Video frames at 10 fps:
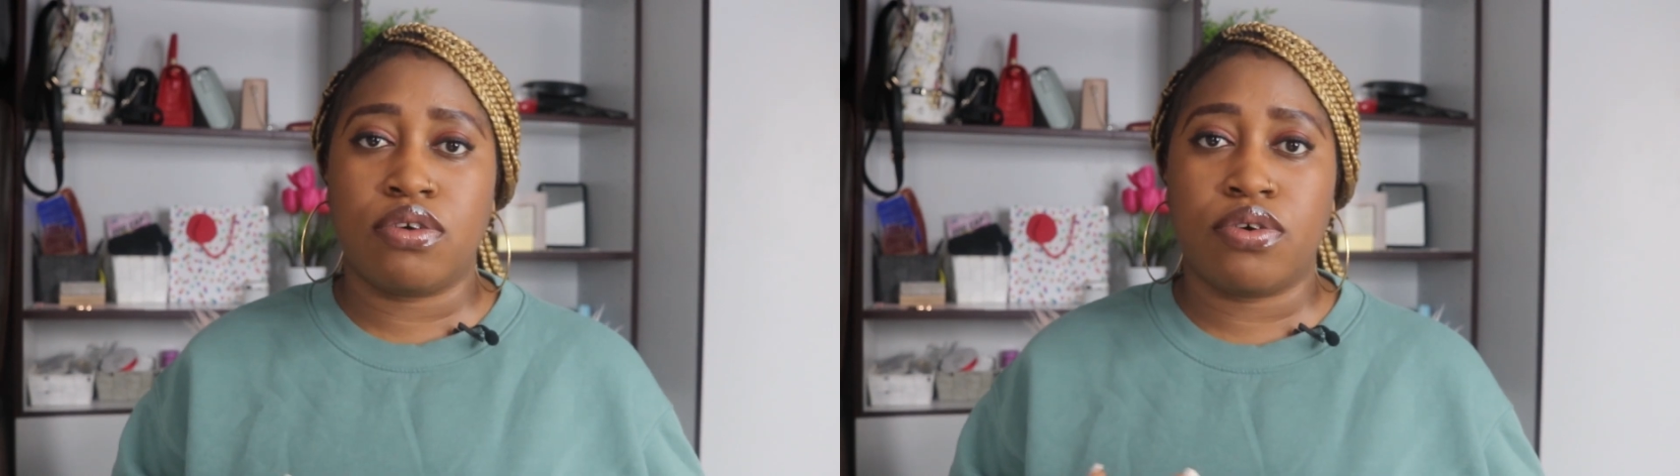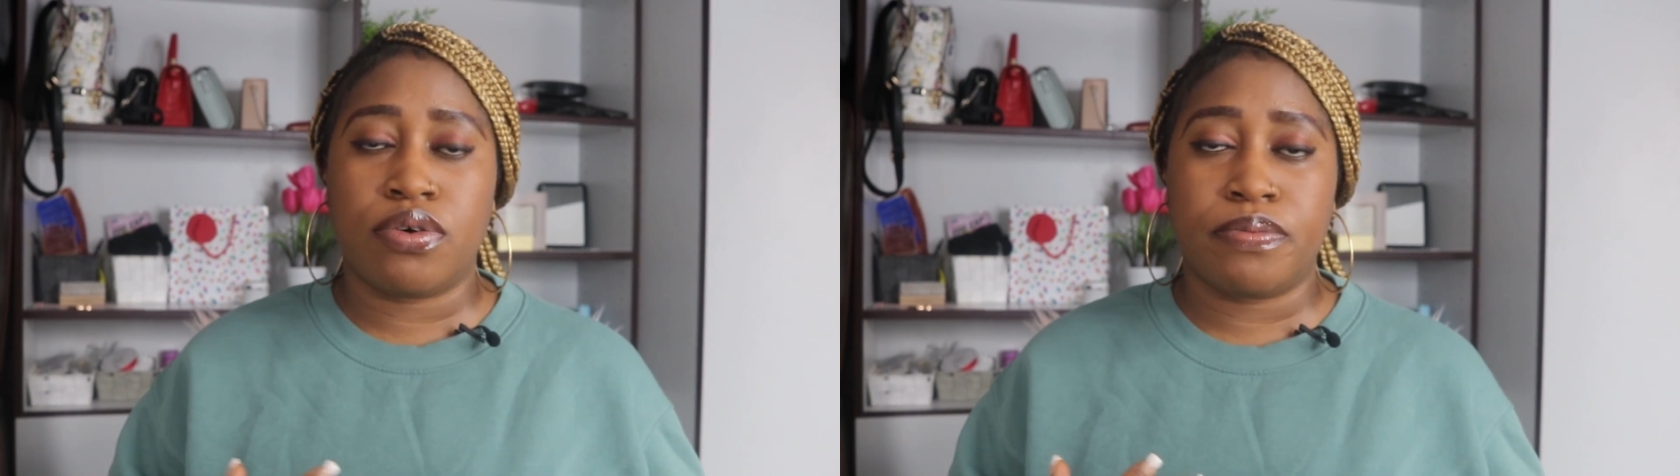
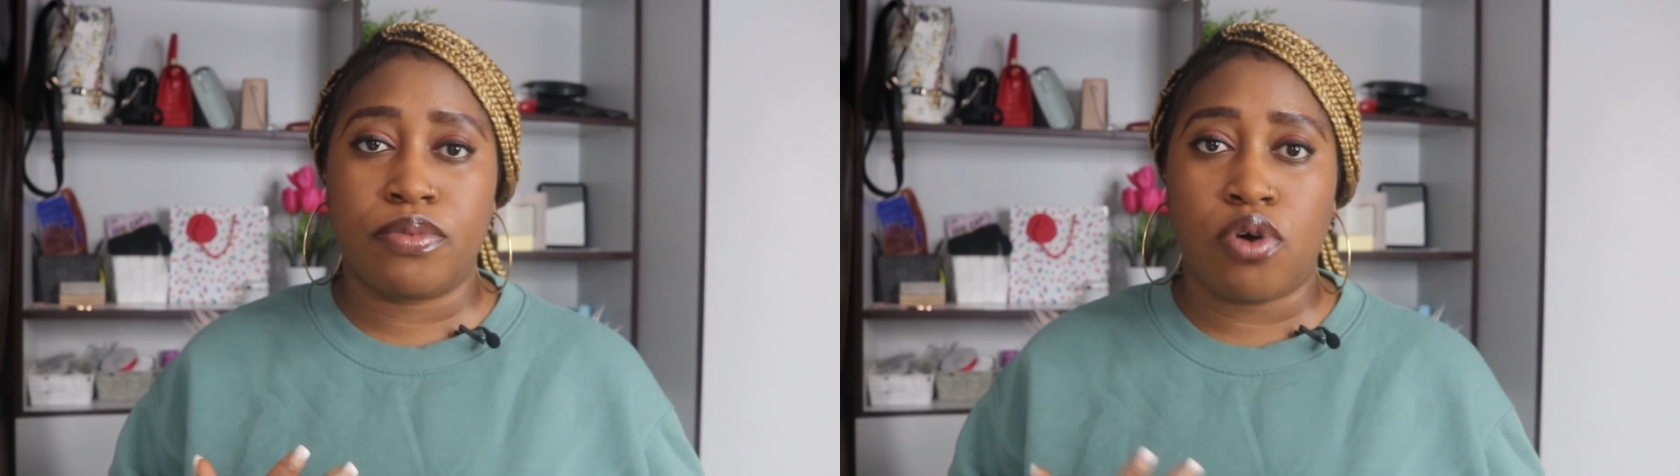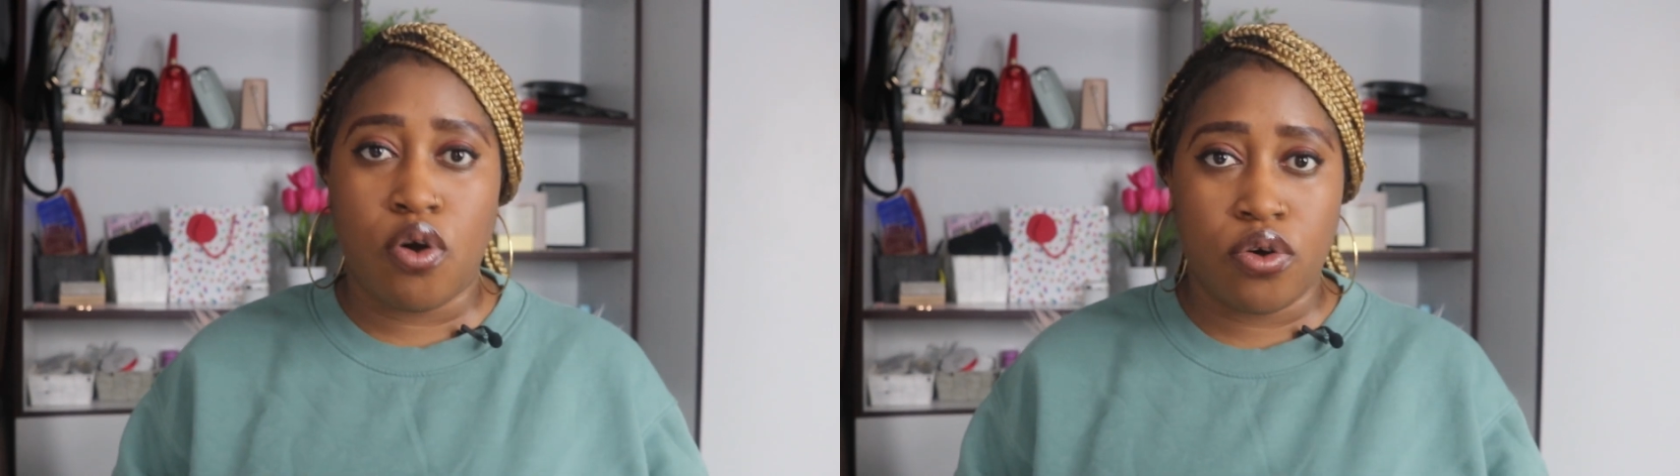
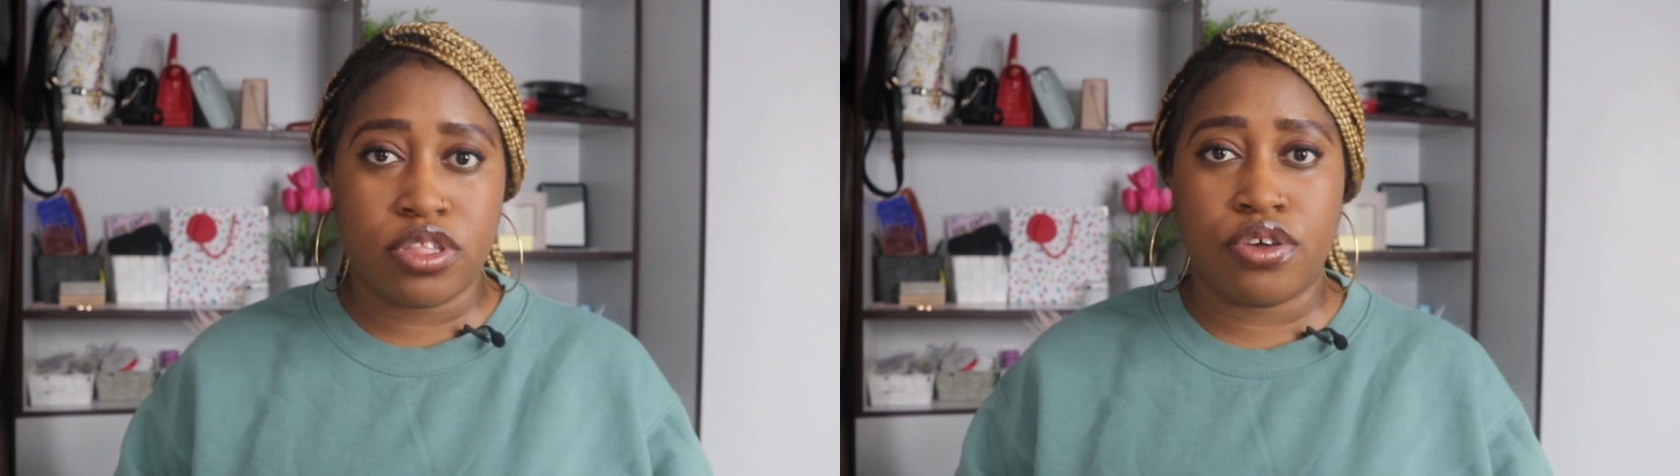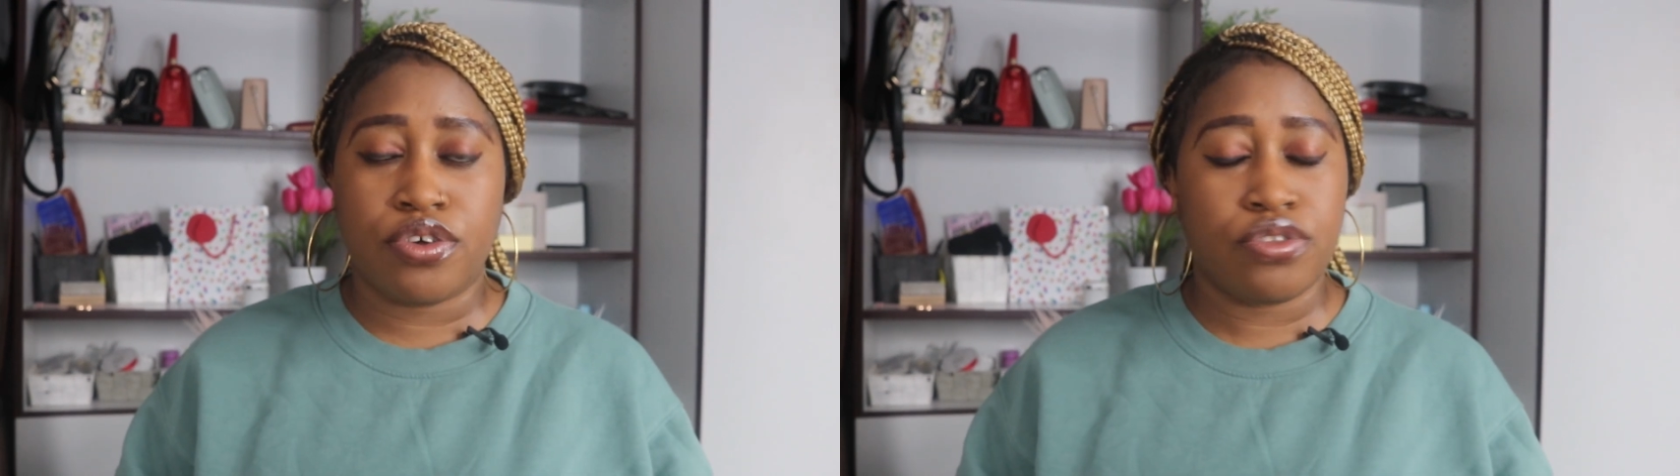
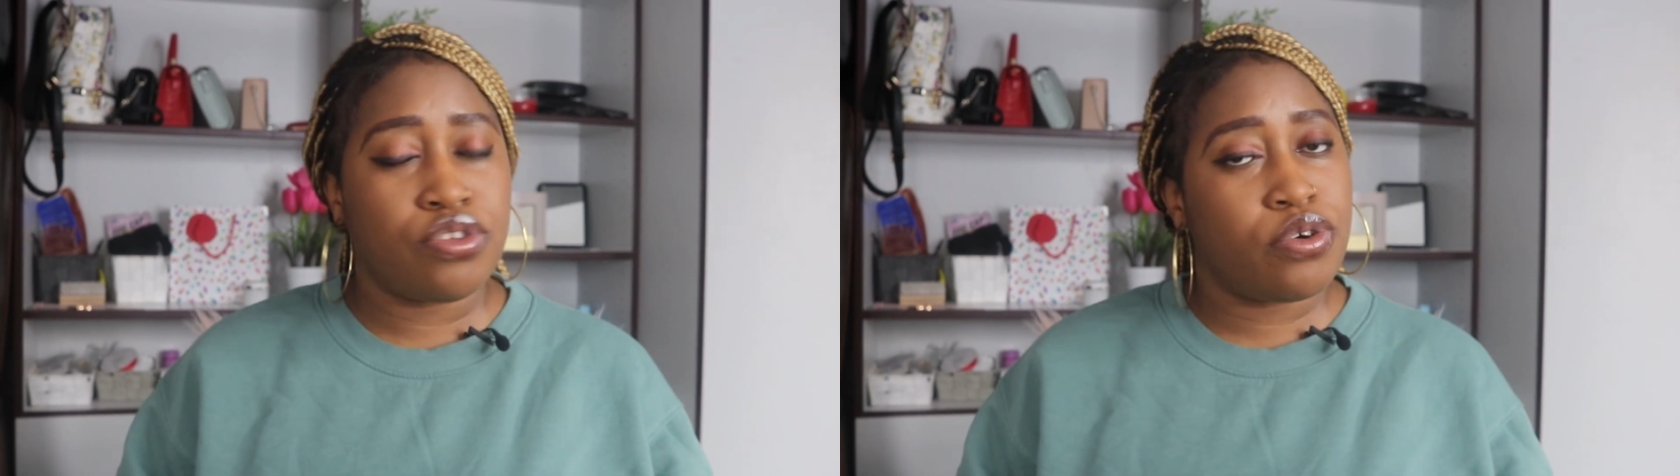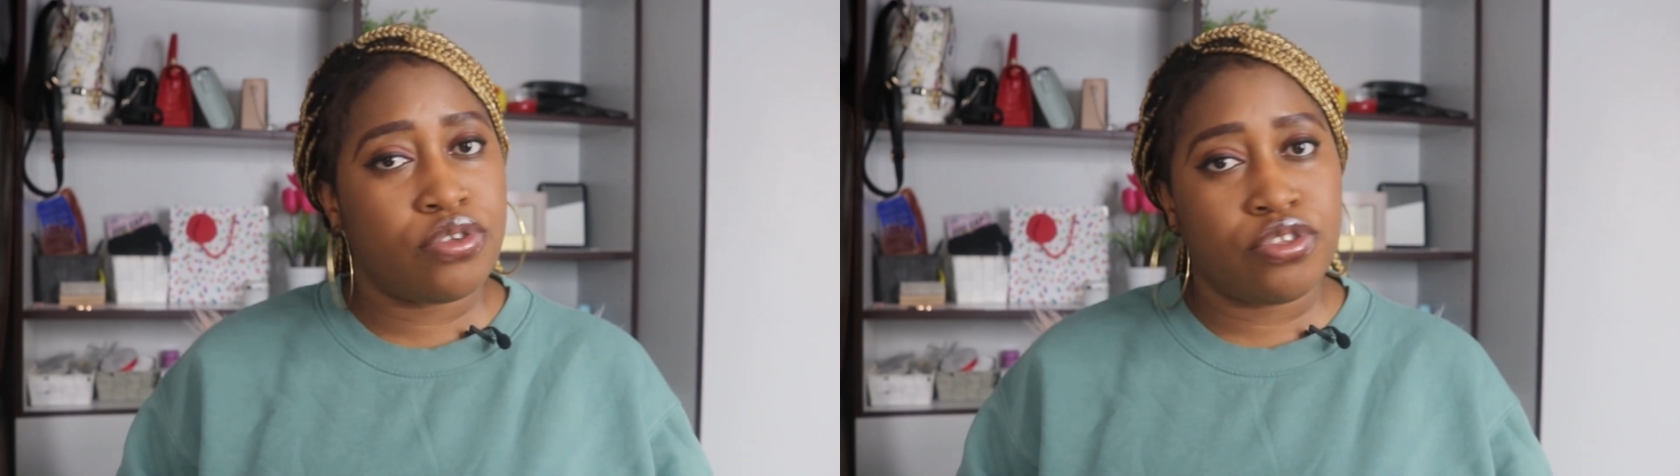on
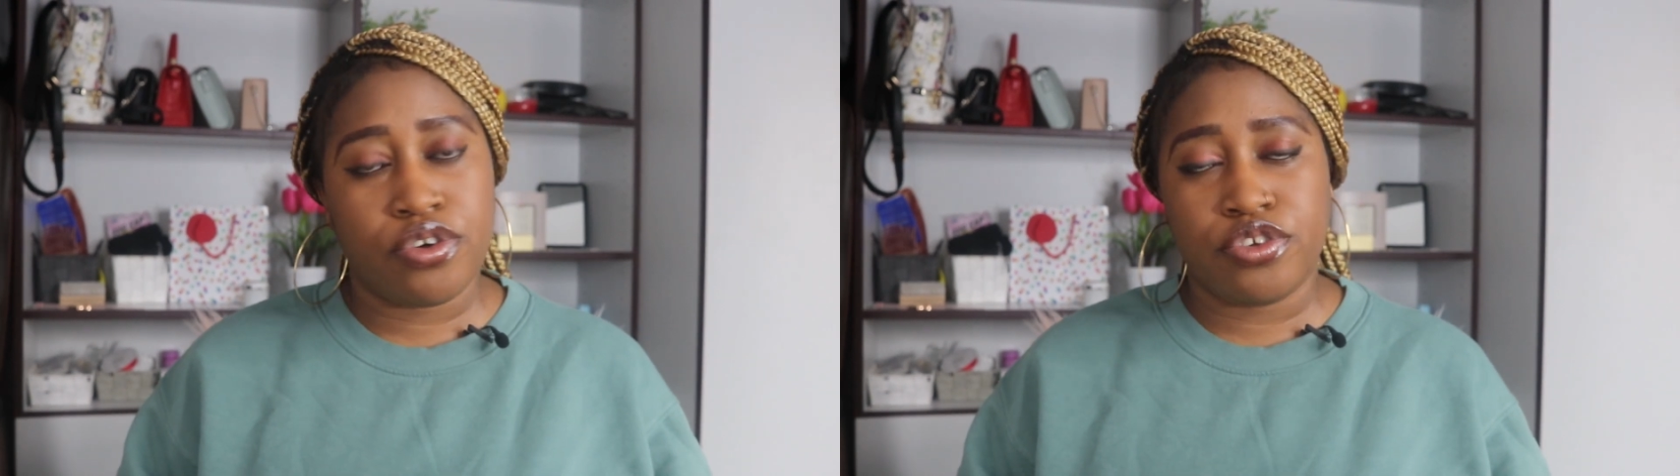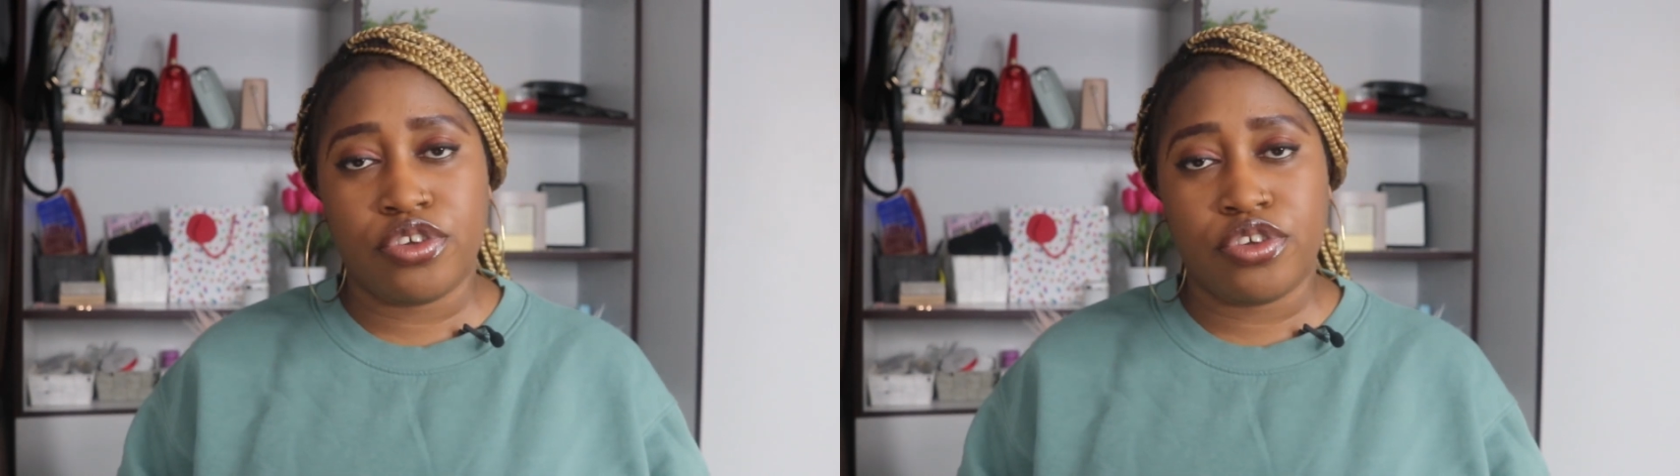the